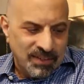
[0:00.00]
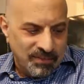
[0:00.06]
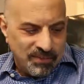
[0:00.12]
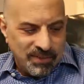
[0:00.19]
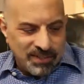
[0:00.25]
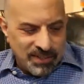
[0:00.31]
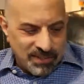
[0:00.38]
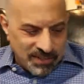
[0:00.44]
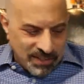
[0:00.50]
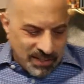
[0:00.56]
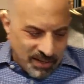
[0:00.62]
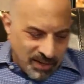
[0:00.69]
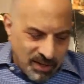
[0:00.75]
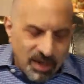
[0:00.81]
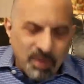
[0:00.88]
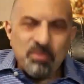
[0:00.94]
Well, there they
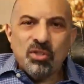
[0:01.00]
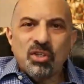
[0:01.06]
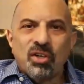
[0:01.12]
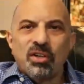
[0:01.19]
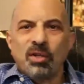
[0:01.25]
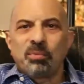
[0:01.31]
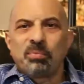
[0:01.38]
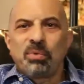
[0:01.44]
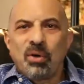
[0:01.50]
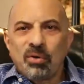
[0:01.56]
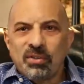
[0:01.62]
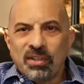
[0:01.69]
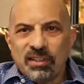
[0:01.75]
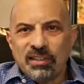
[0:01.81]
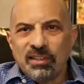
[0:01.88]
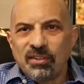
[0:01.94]
are. I'm sure they'll poke
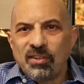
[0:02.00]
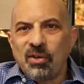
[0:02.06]
their little